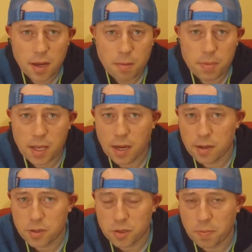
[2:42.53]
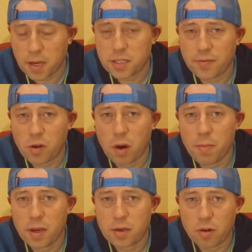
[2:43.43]
because there's a piece of
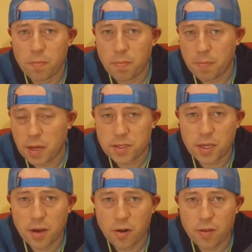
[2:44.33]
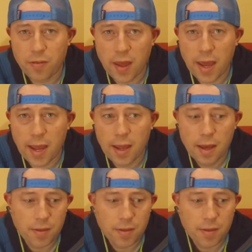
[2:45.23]
equipment or a piece of gear that they